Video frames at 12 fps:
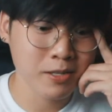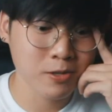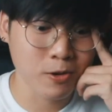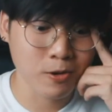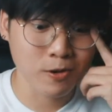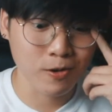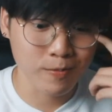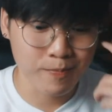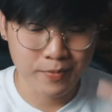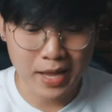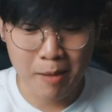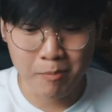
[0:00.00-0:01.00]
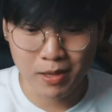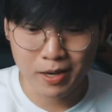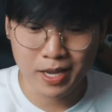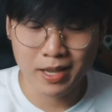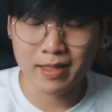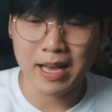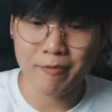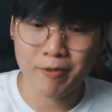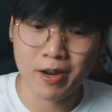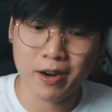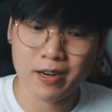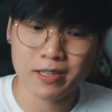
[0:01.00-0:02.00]
so I'm lucky in that
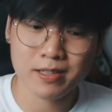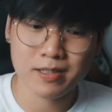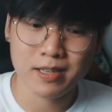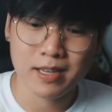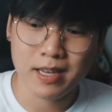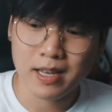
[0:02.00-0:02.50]
regards.